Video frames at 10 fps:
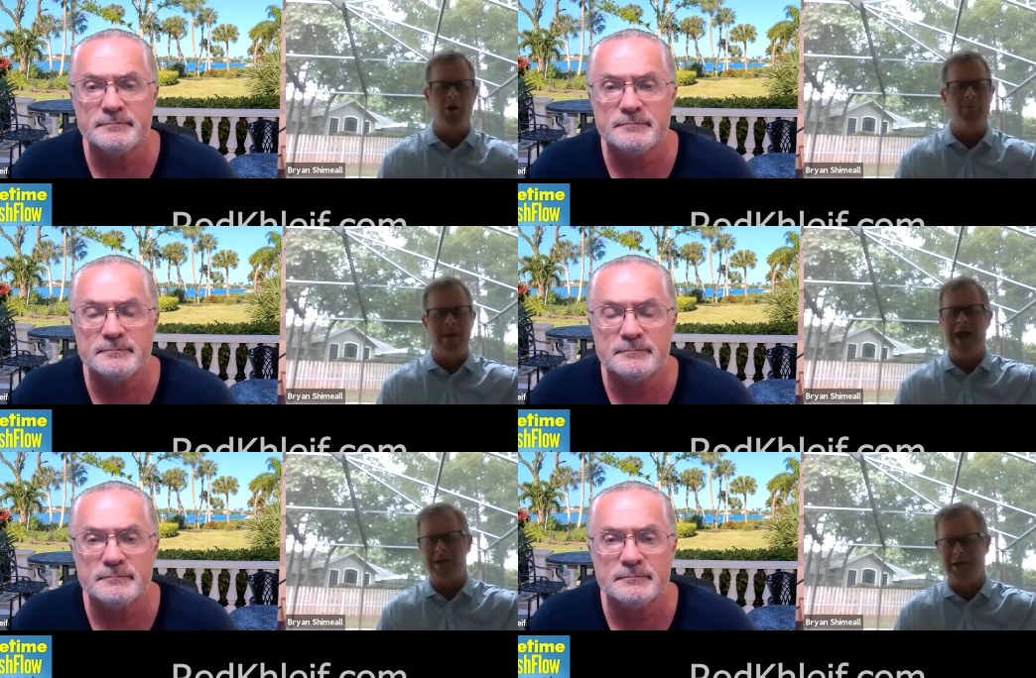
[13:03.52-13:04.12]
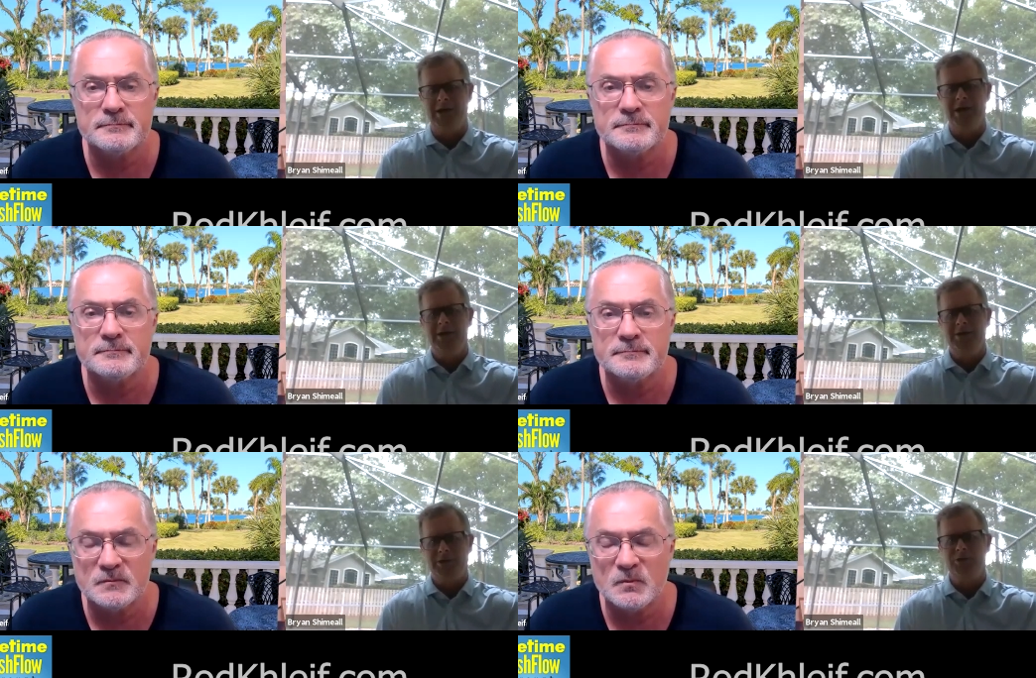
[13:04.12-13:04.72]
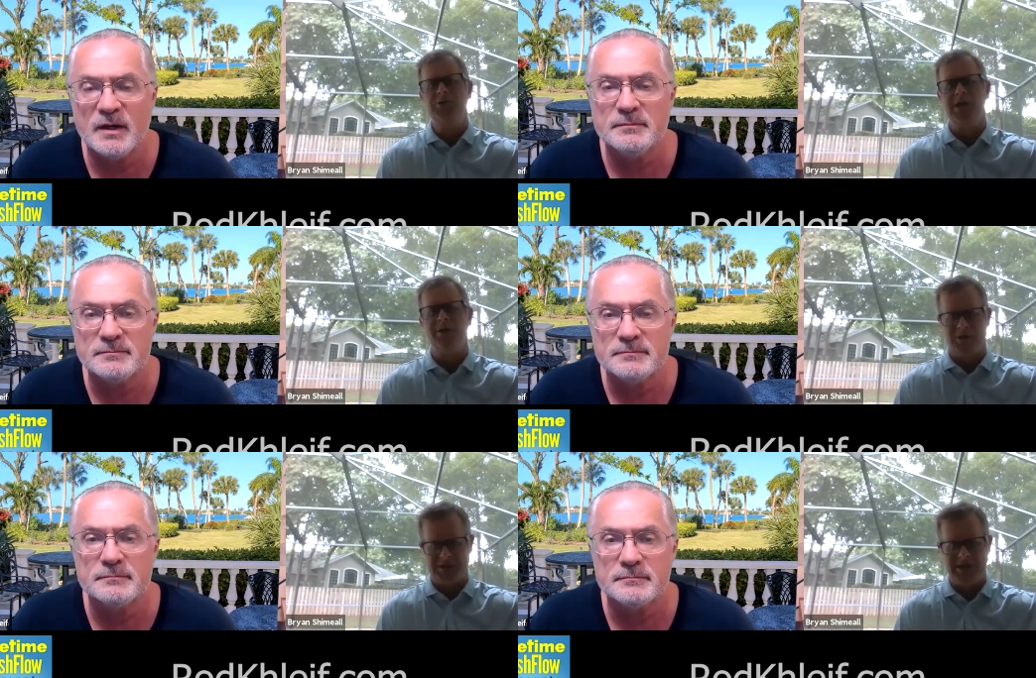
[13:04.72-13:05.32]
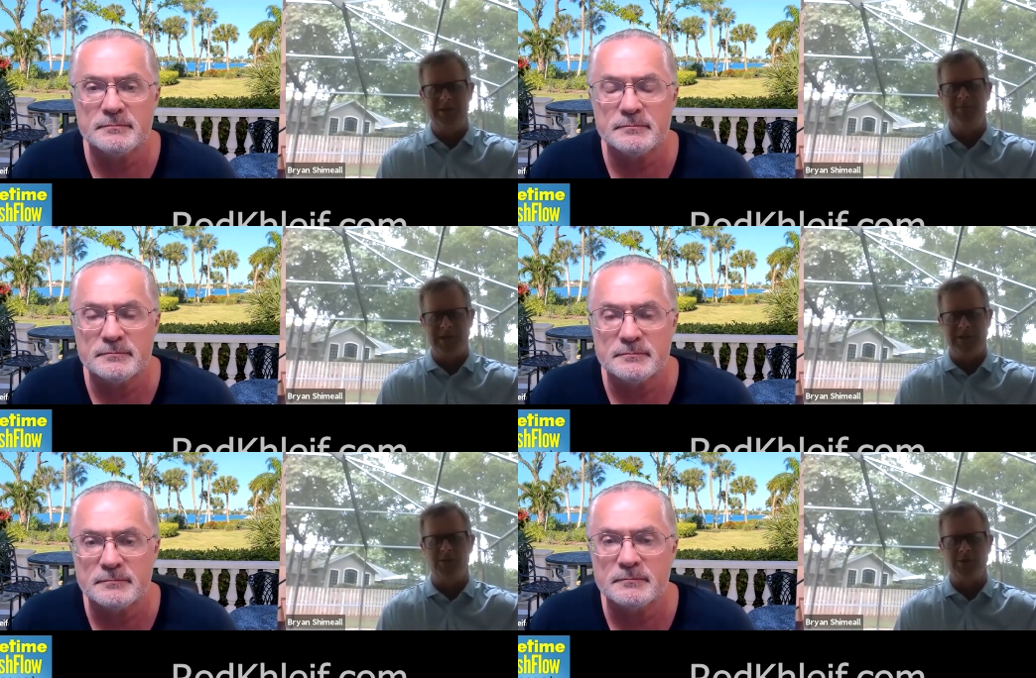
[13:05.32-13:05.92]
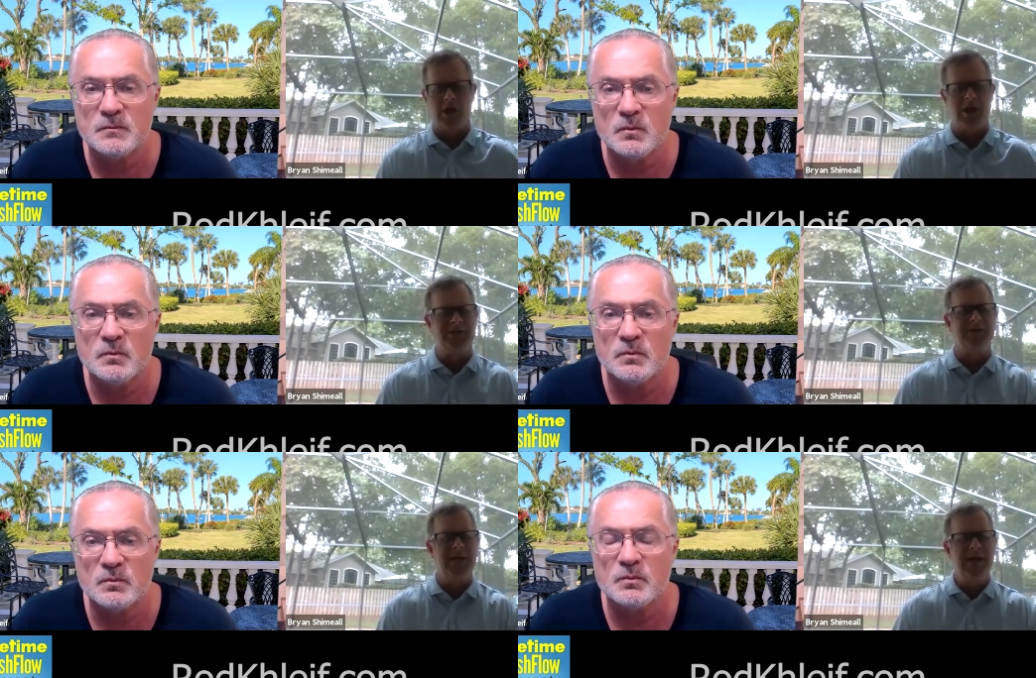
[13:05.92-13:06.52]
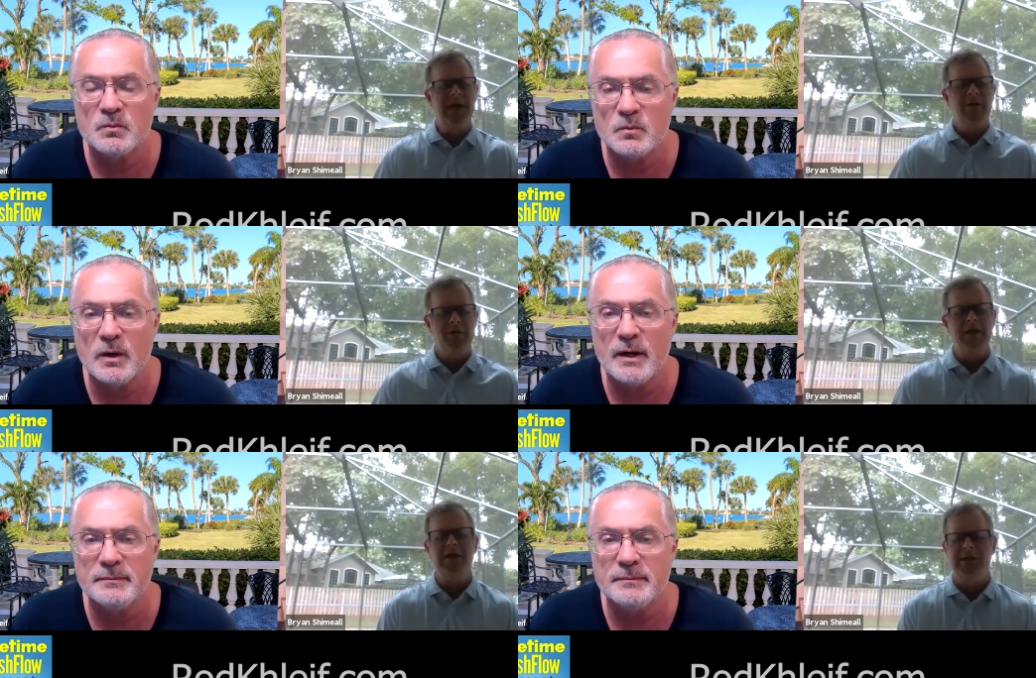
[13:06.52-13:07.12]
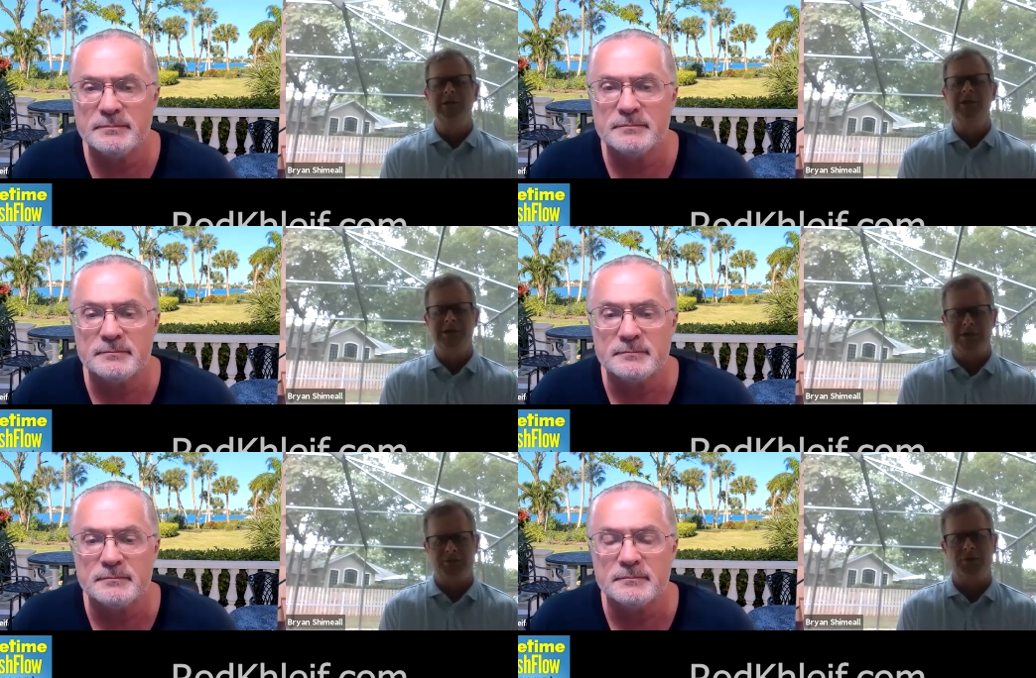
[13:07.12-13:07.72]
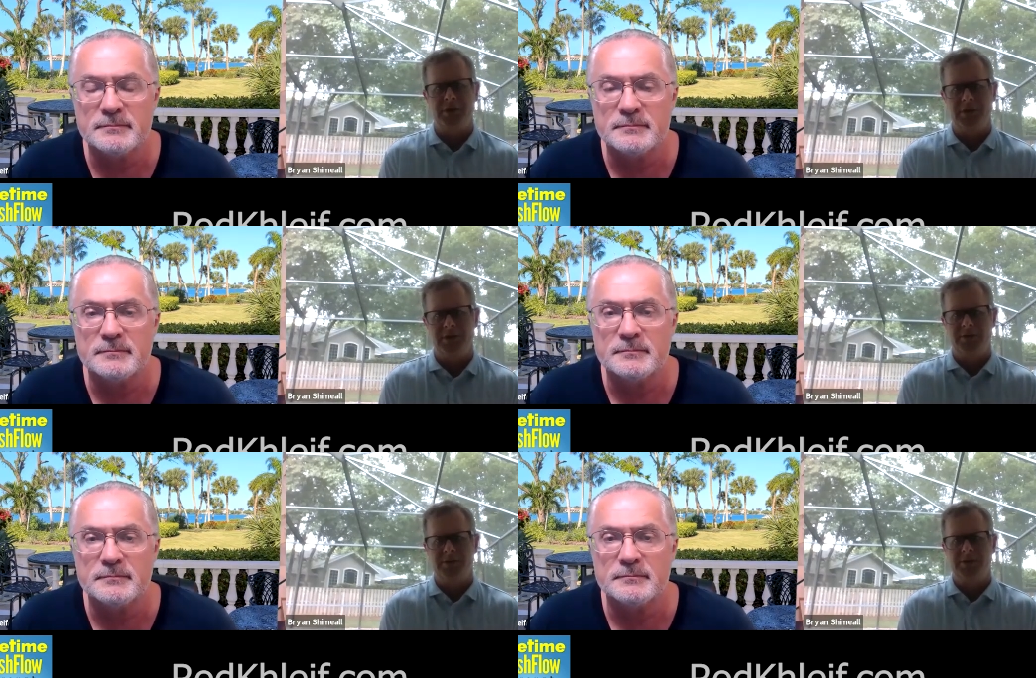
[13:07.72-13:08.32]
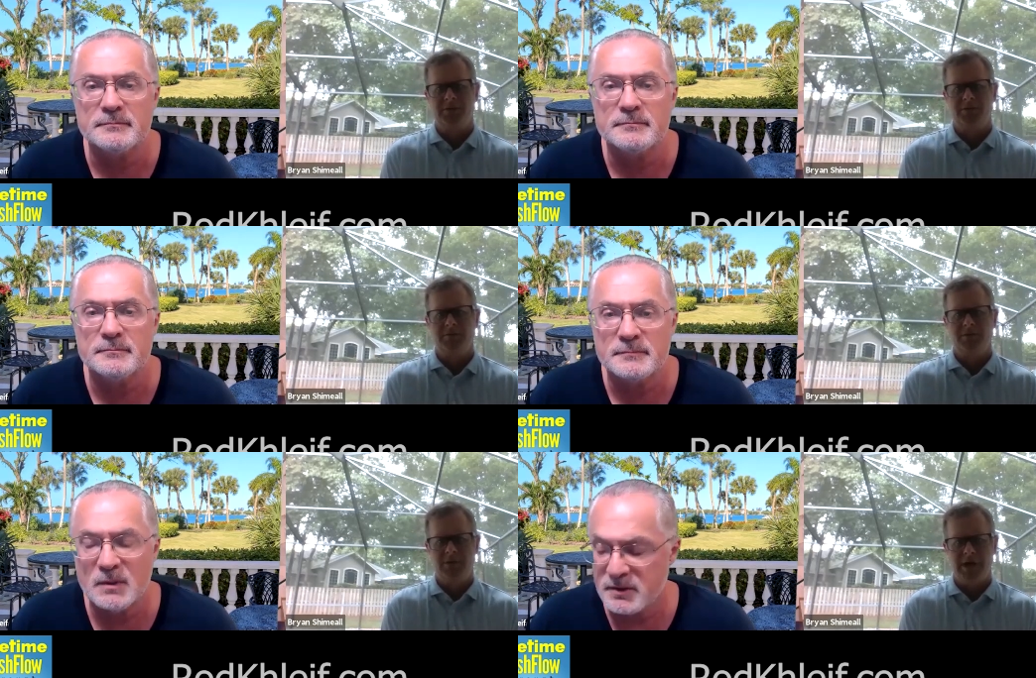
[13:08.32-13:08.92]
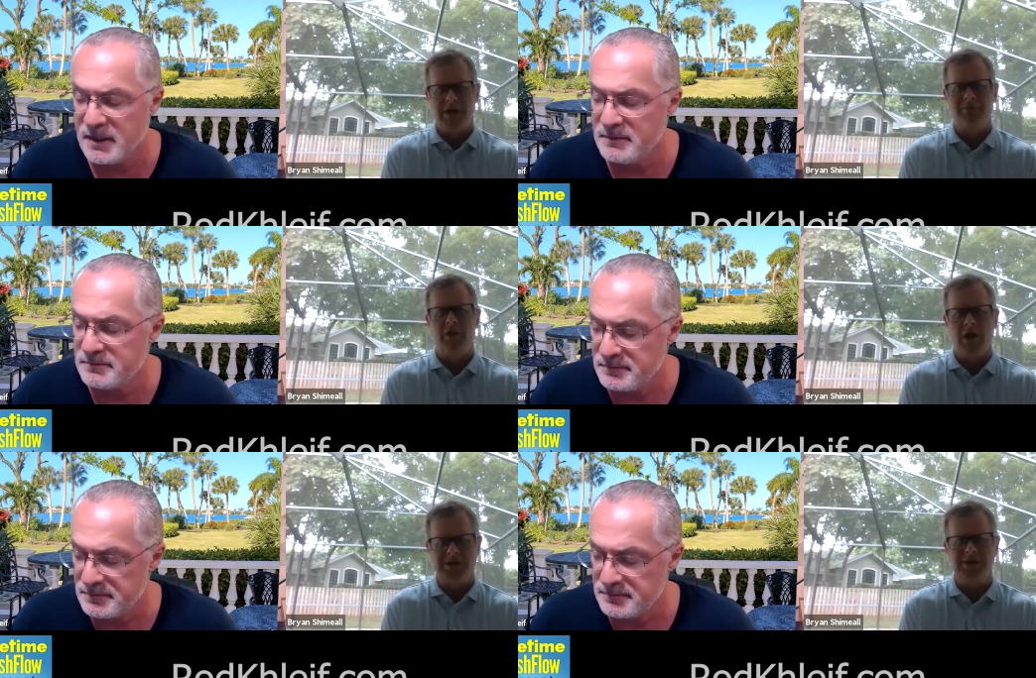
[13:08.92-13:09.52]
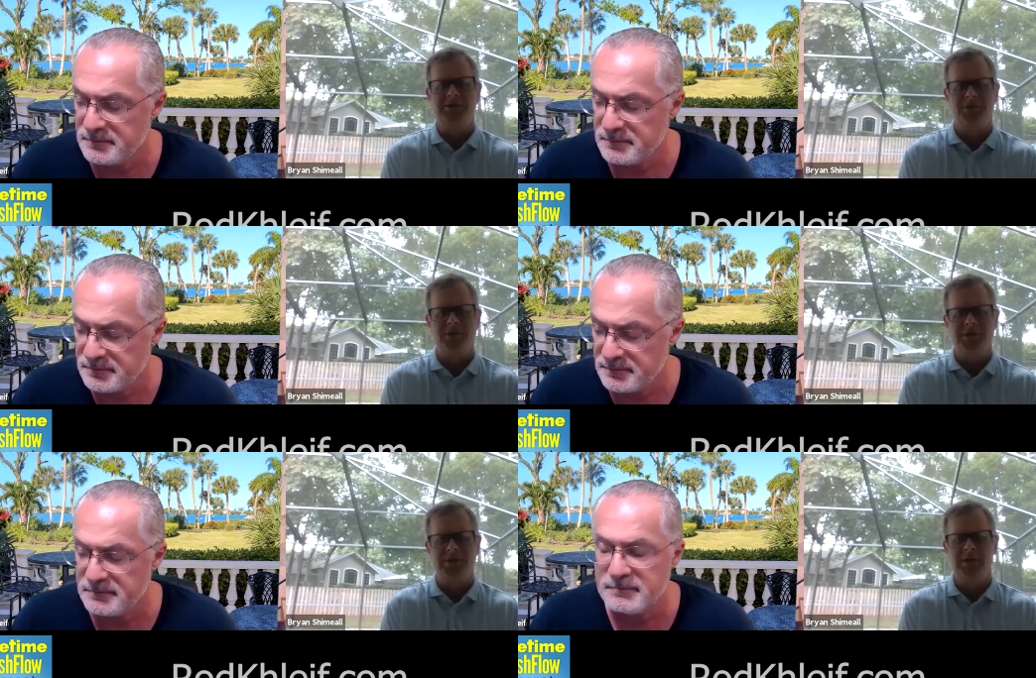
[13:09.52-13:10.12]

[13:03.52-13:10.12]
Speaker 1: go back two right. sellers deep to get those losses. Right. They need at least three years. Okay. okay. of loss history.